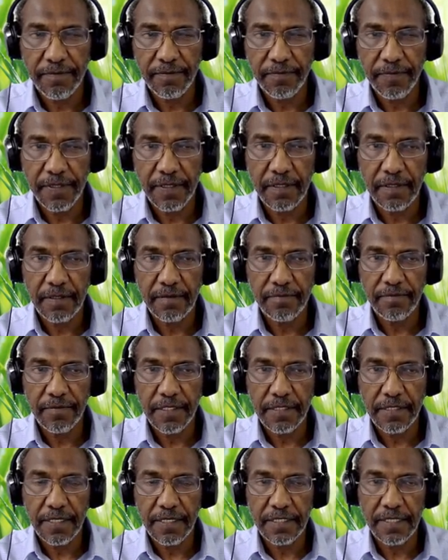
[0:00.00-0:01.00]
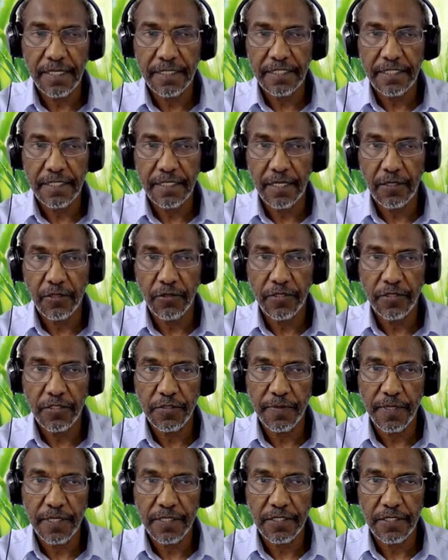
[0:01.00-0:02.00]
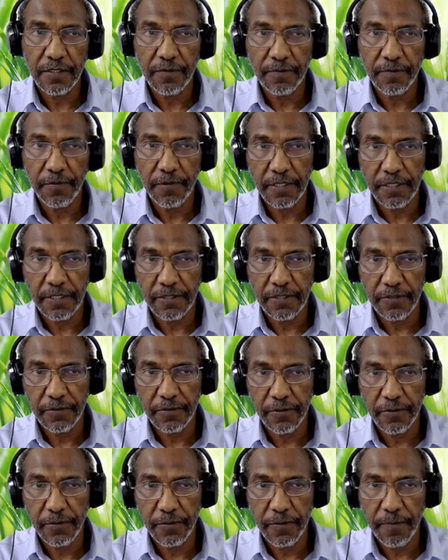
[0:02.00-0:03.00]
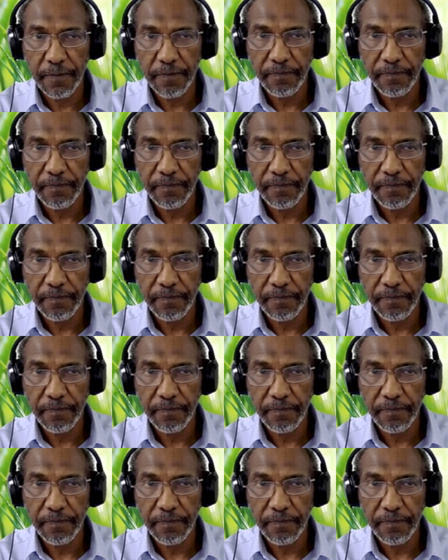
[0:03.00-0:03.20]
This results in a low dispersion of 0.22.